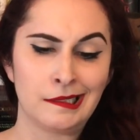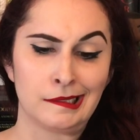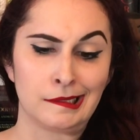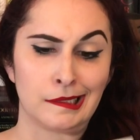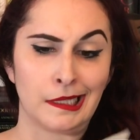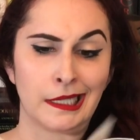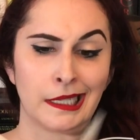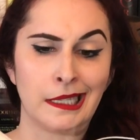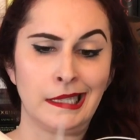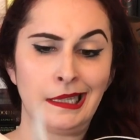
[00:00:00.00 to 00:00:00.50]

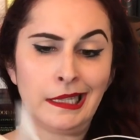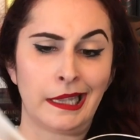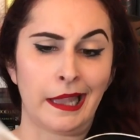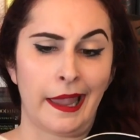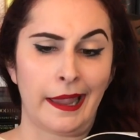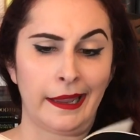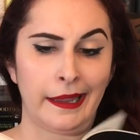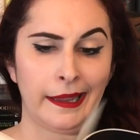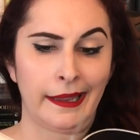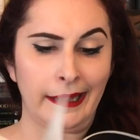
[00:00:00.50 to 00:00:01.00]
like in the
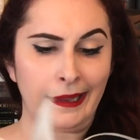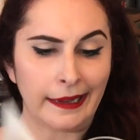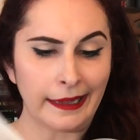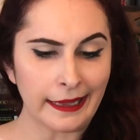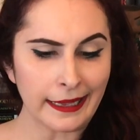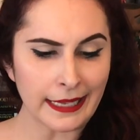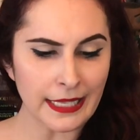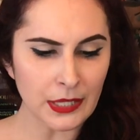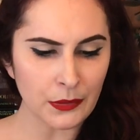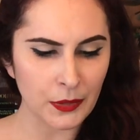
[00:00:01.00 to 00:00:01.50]

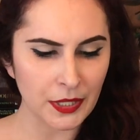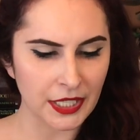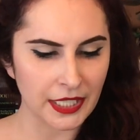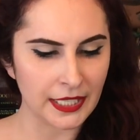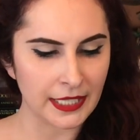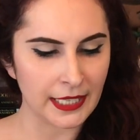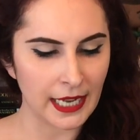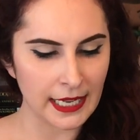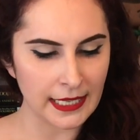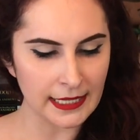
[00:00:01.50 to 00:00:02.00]
80s,
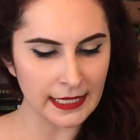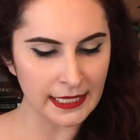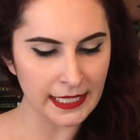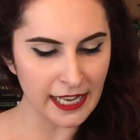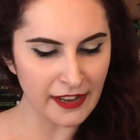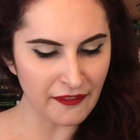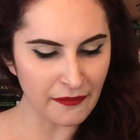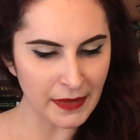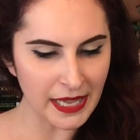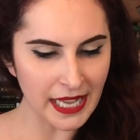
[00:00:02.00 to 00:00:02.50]
which does
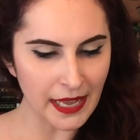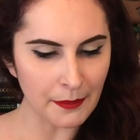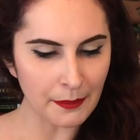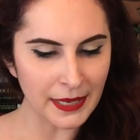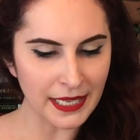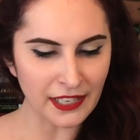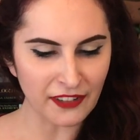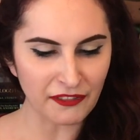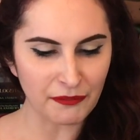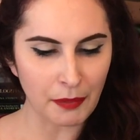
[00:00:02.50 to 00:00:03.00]
give me a
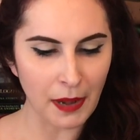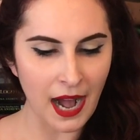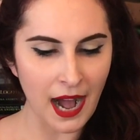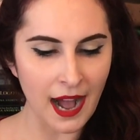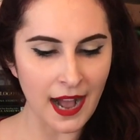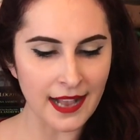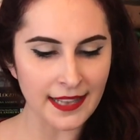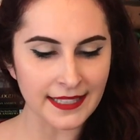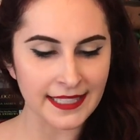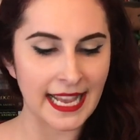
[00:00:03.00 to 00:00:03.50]
bit of
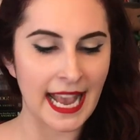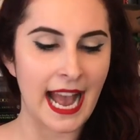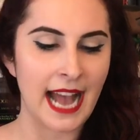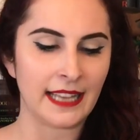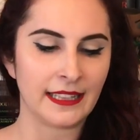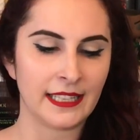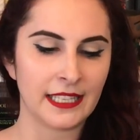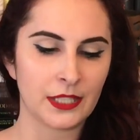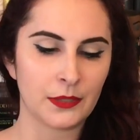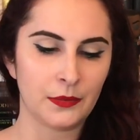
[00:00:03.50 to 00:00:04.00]
pause.
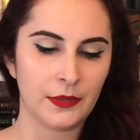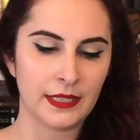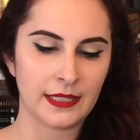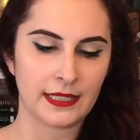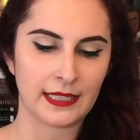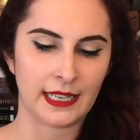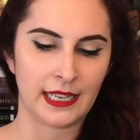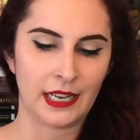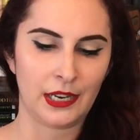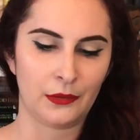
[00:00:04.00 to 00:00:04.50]
Yeah, this was
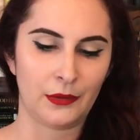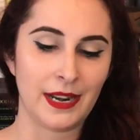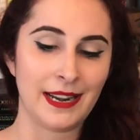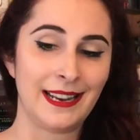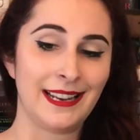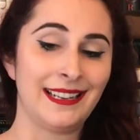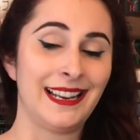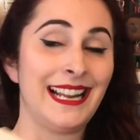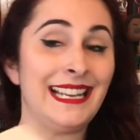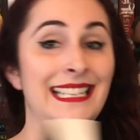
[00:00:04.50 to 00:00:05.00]
written
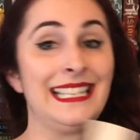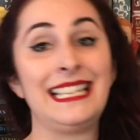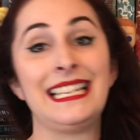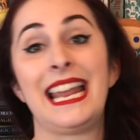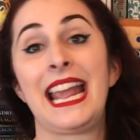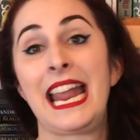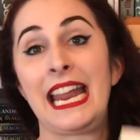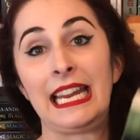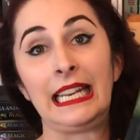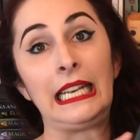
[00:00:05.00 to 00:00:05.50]
in
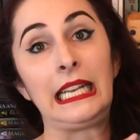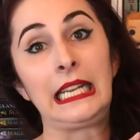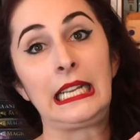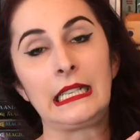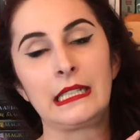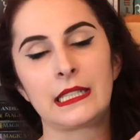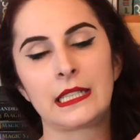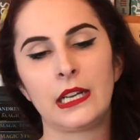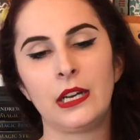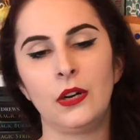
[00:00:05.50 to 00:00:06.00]

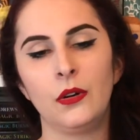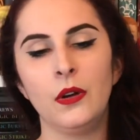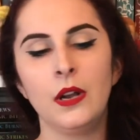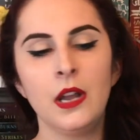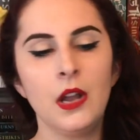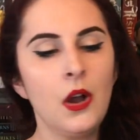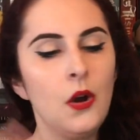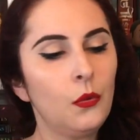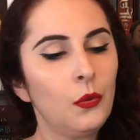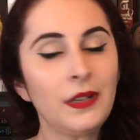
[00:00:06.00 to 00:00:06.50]
1980, so
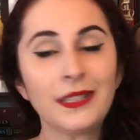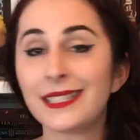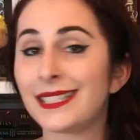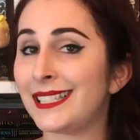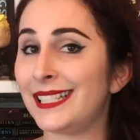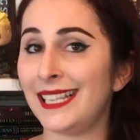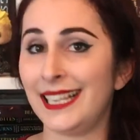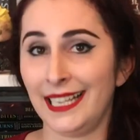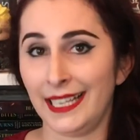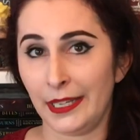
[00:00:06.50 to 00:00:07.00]
we'll
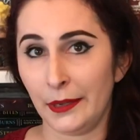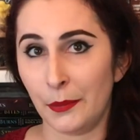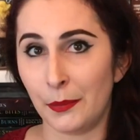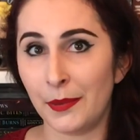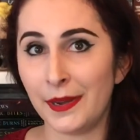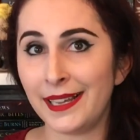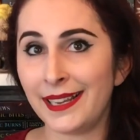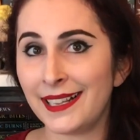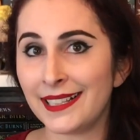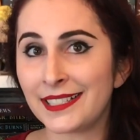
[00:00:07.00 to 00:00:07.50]
see.
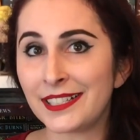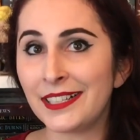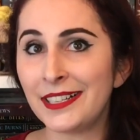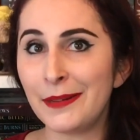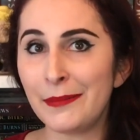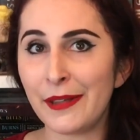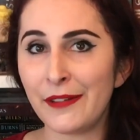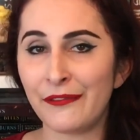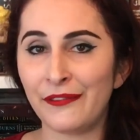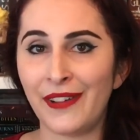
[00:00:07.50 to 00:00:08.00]
But it's gonna
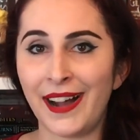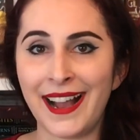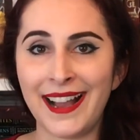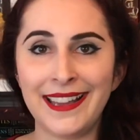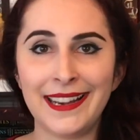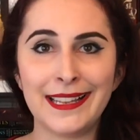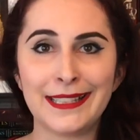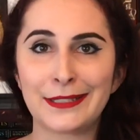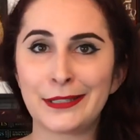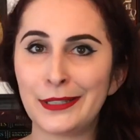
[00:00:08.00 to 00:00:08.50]
be
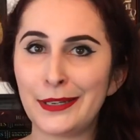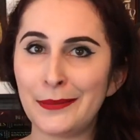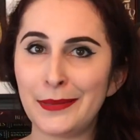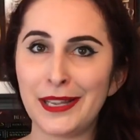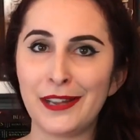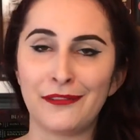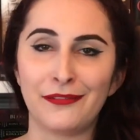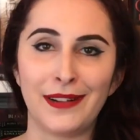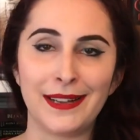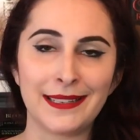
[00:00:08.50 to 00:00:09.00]
fun, it's gonna be
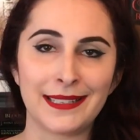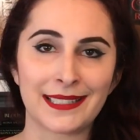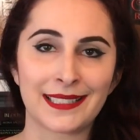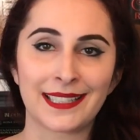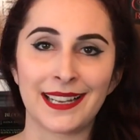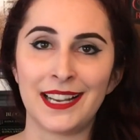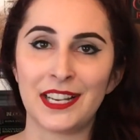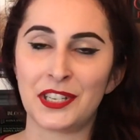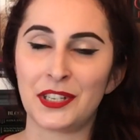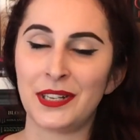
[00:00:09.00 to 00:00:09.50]
a fun
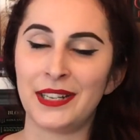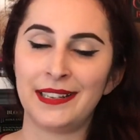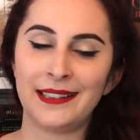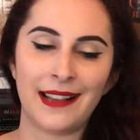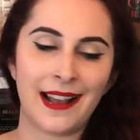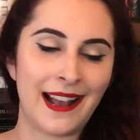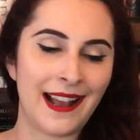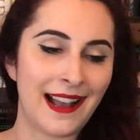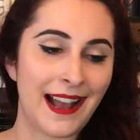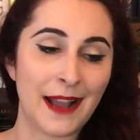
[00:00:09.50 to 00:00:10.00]
discussion.
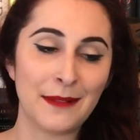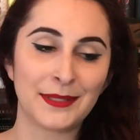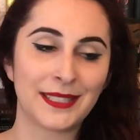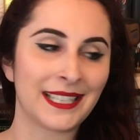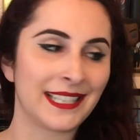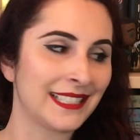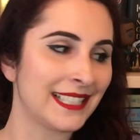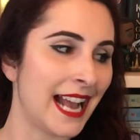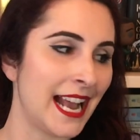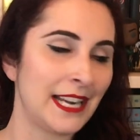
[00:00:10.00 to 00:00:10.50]
I'm
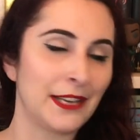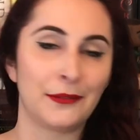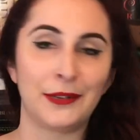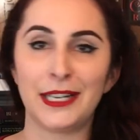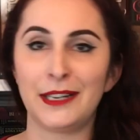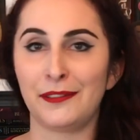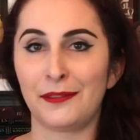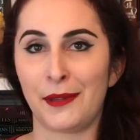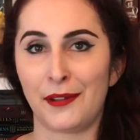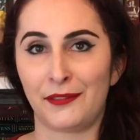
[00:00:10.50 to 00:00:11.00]
excited to
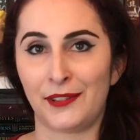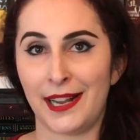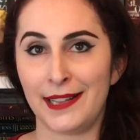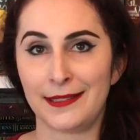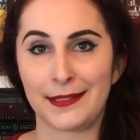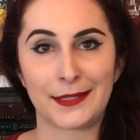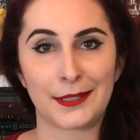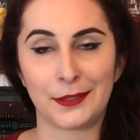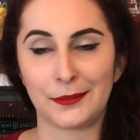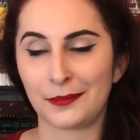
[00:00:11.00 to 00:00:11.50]
read it with my
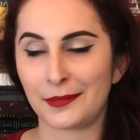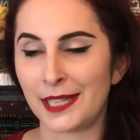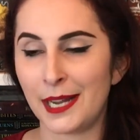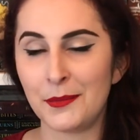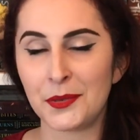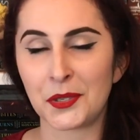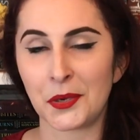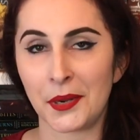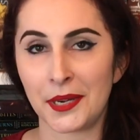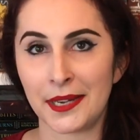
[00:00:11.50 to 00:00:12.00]
friends, so
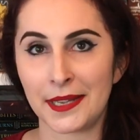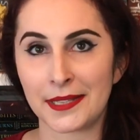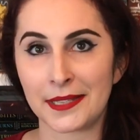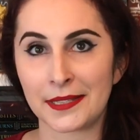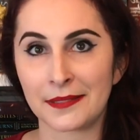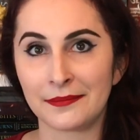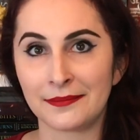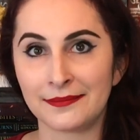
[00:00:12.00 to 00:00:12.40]
come join us.